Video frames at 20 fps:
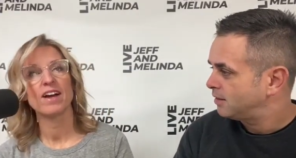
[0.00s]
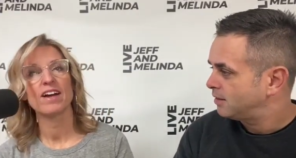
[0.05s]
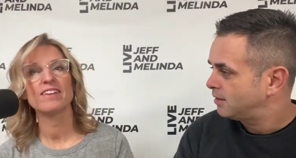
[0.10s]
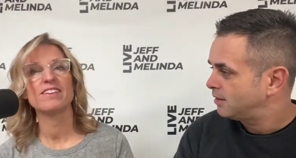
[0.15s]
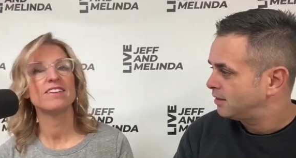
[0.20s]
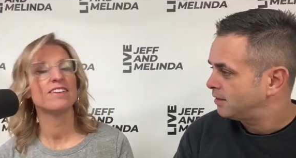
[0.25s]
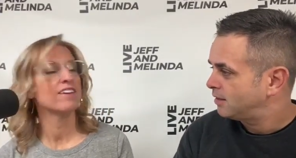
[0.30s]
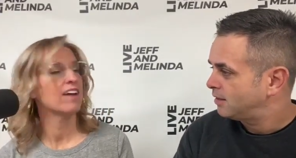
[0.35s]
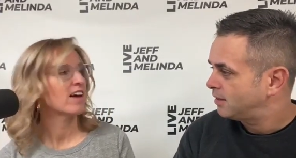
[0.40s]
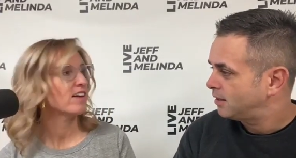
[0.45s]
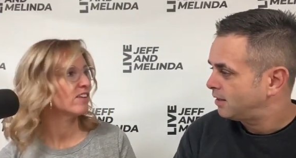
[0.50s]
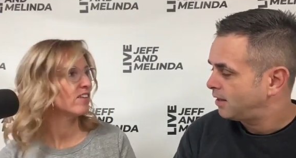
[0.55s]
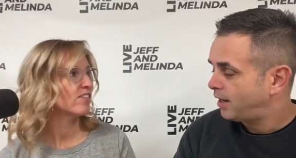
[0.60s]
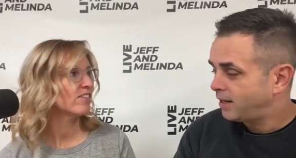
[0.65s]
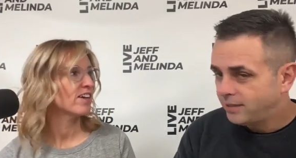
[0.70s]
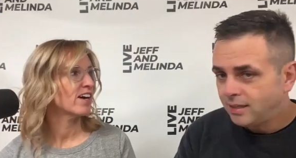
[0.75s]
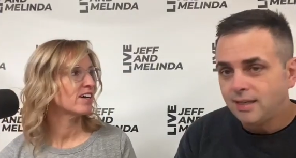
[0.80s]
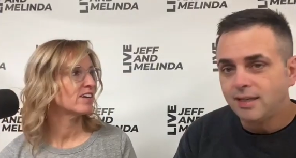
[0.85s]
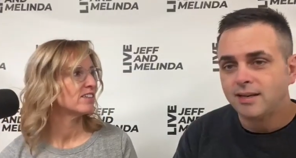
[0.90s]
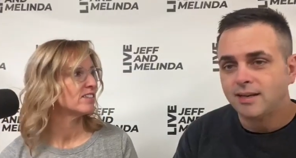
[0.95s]
Speaker 1: I did not know.
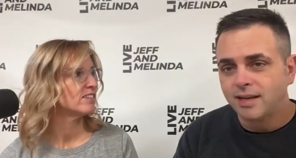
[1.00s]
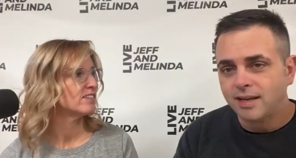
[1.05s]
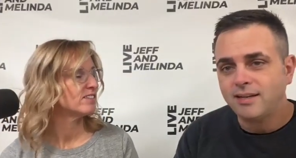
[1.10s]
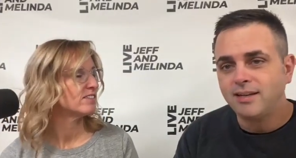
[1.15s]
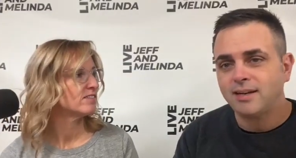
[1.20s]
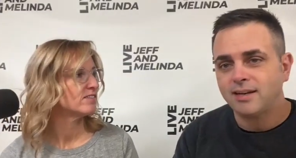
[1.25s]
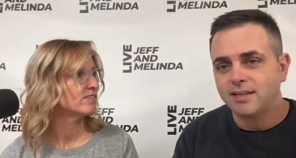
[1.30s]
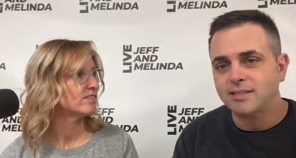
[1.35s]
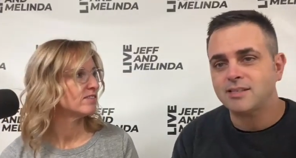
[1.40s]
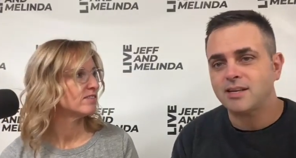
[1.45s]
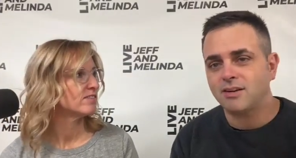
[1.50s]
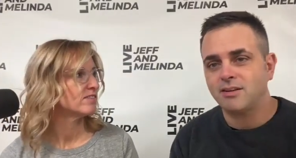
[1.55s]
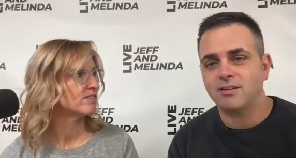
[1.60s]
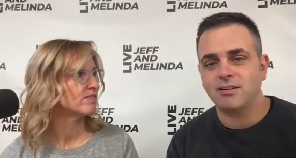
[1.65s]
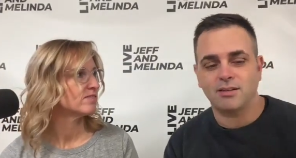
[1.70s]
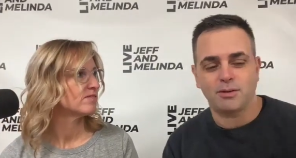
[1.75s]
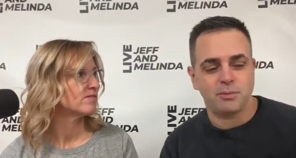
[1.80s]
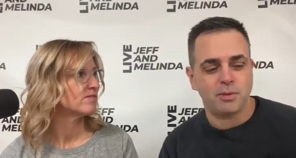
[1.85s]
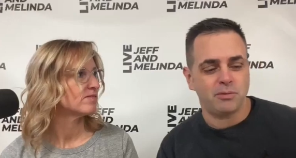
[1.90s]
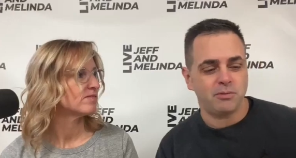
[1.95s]
I did.
Speaker 2: I did. I stuttered
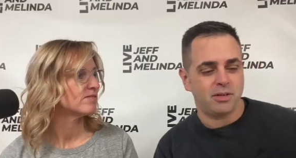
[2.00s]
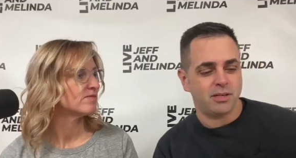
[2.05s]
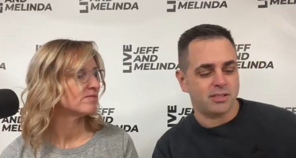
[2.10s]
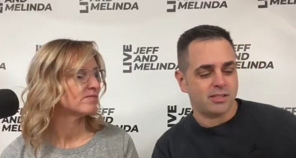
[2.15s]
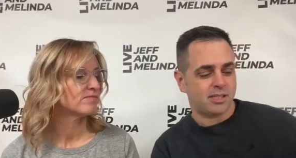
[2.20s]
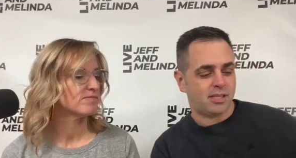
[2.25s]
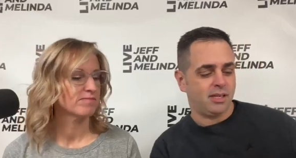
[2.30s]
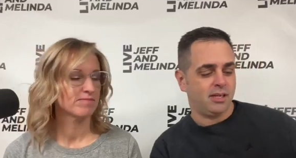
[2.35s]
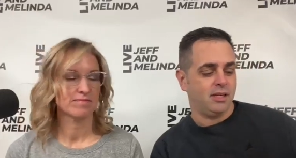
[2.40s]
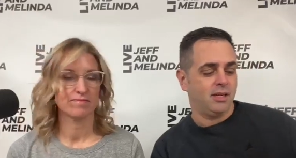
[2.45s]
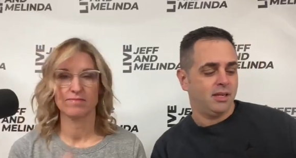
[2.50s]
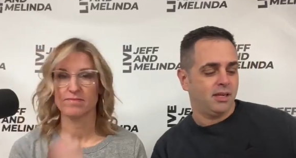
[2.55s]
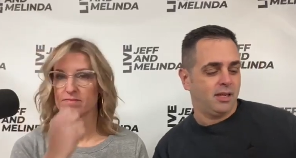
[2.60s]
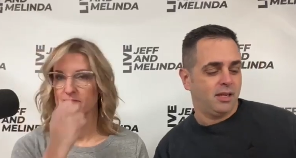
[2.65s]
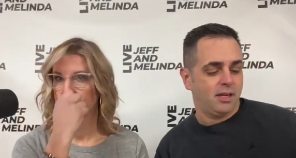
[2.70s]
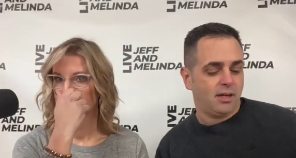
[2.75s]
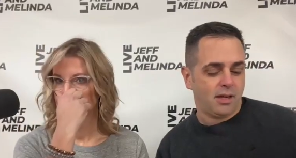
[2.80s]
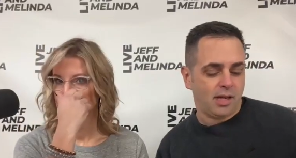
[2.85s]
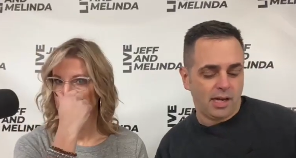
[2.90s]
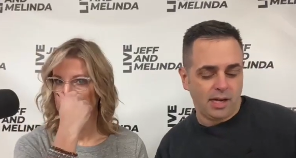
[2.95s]
a little bit when I was a kid,
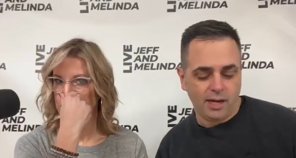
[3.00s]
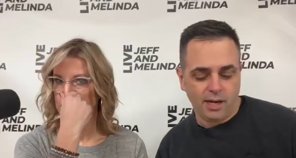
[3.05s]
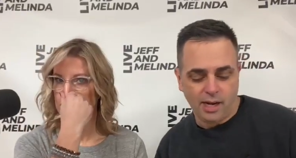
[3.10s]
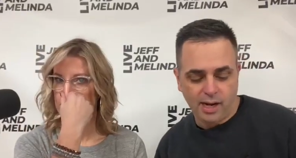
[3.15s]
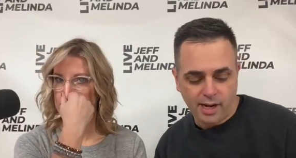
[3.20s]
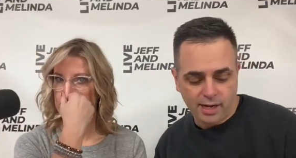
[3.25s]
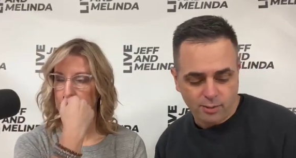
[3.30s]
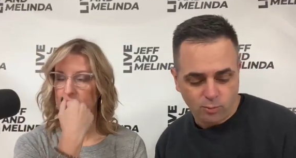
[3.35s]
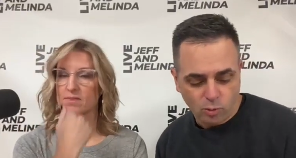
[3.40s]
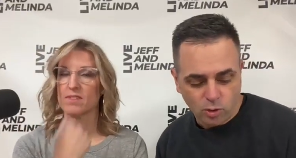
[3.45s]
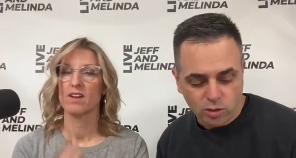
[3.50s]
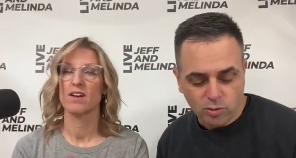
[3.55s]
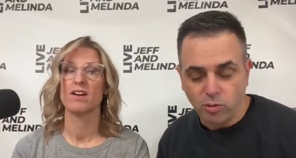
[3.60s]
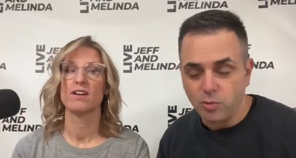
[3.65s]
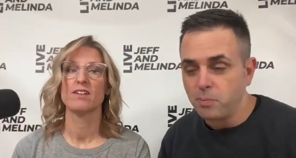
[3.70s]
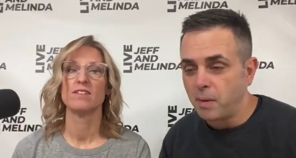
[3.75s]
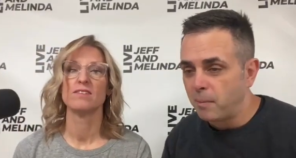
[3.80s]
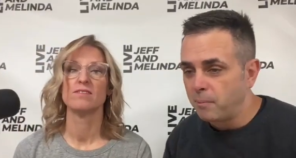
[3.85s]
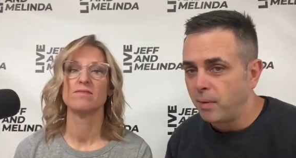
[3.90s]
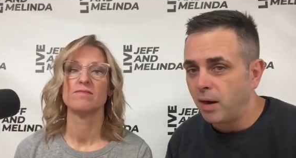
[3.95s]
and I had to work
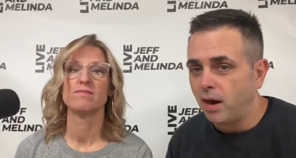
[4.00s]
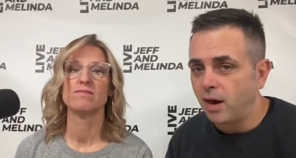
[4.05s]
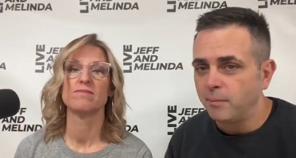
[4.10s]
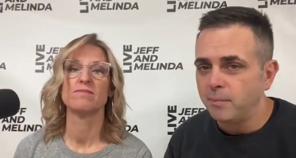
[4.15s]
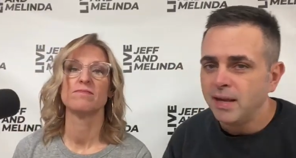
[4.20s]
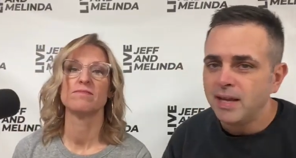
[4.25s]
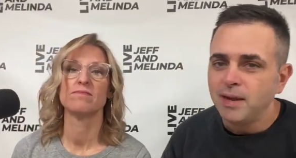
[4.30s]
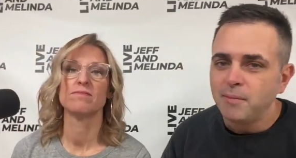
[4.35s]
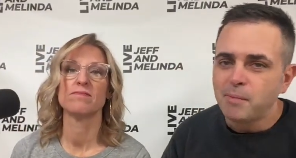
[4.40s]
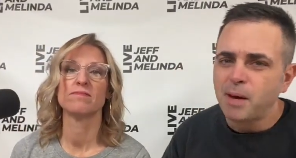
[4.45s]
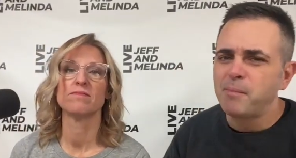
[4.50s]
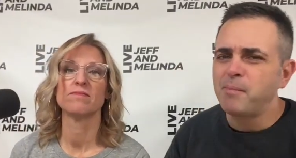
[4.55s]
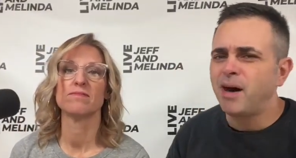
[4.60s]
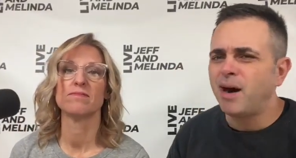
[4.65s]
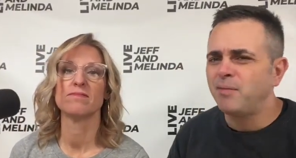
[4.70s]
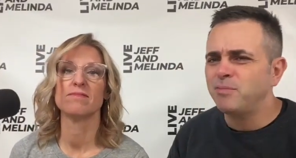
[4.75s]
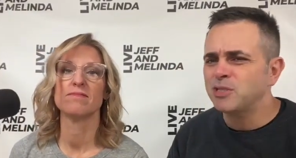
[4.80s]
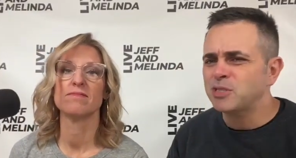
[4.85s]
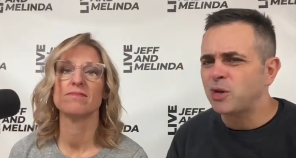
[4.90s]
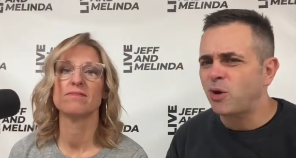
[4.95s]
with my mom. My
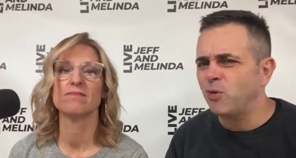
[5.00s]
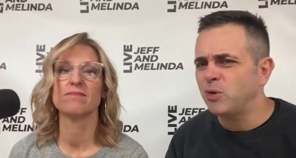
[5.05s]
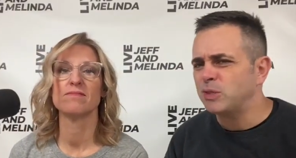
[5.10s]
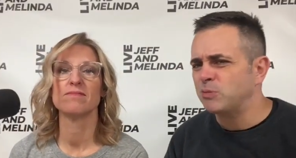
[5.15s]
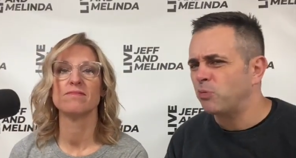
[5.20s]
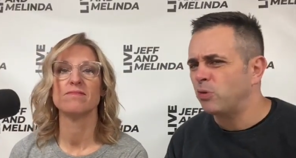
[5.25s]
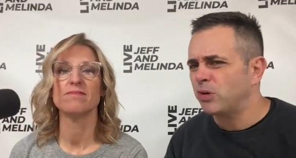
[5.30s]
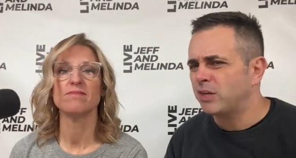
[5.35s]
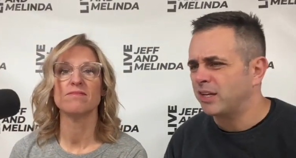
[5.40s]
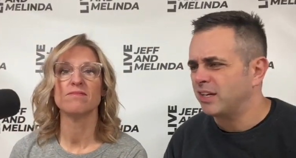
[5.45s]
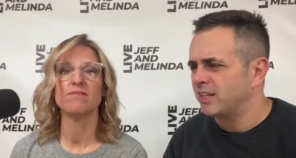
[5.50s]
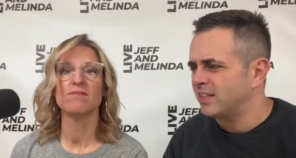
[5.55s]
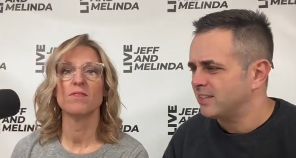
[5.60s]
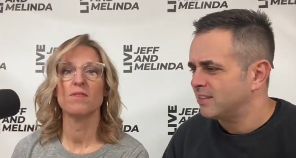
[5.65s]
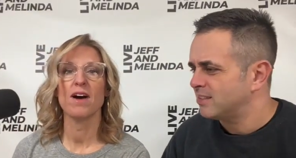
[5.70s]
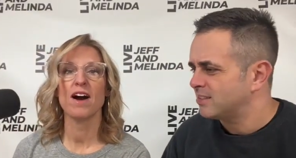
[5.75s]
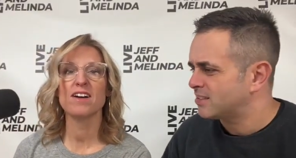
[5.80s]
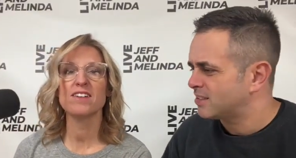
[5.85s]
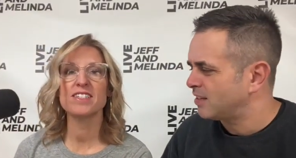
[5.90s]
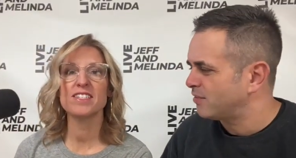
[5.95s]
mom was always working
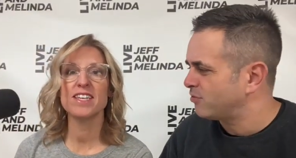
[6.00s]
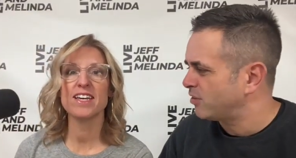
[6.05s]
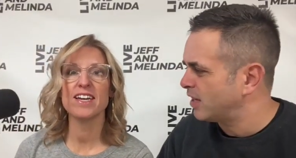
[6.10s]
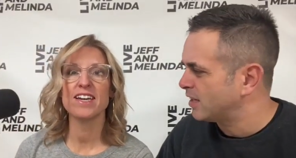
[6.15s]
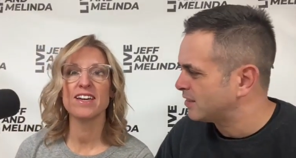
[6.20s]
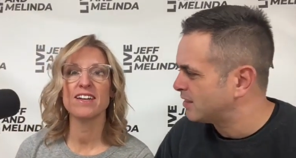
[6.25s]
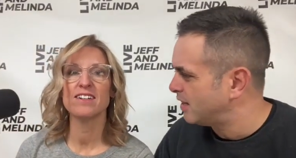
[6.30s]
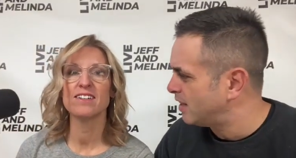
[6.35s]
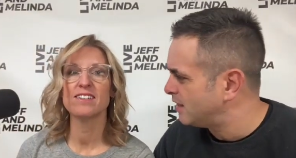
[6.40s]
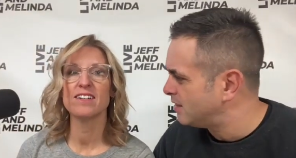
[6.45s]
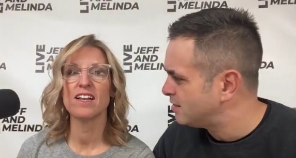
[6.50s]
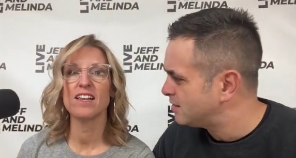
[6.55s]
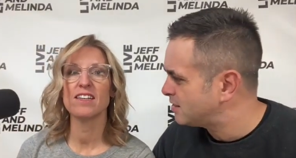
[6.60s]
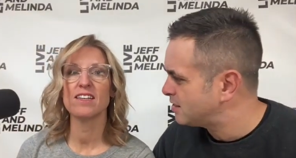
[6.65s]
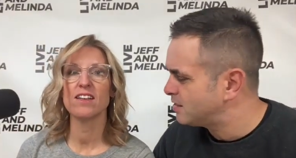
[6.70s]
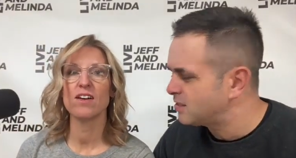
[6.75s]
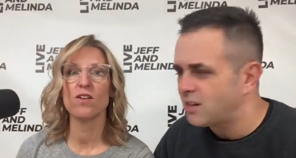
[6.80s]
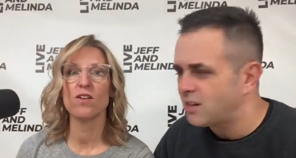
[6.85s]
on Roxy, stuff like
Speaker 1: that. Hello. She's